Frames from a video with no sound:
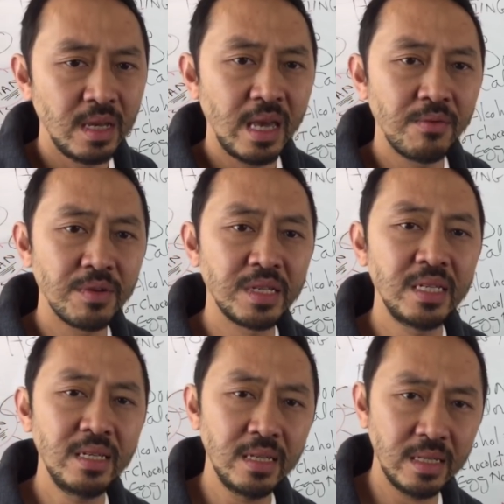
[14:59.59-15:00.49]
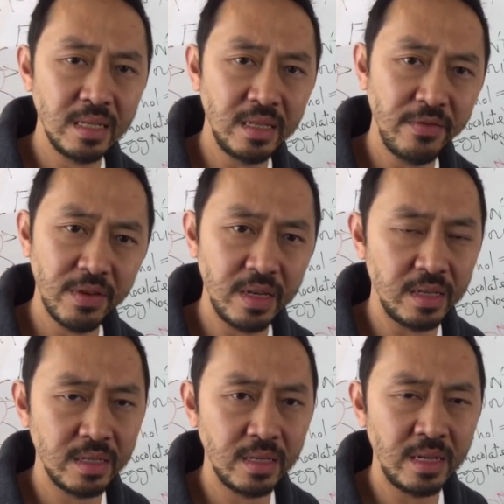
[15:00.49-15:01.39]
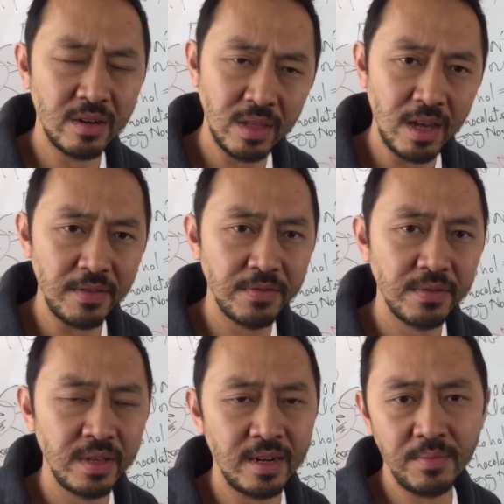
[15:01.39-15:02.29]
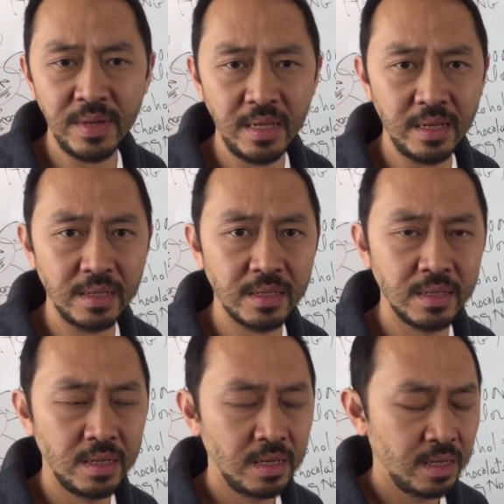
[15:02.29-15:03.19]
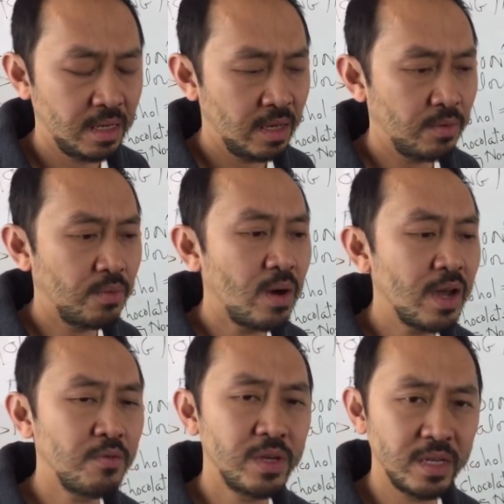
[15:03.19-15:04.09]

and we're seeking significance in our life and our meanings and why we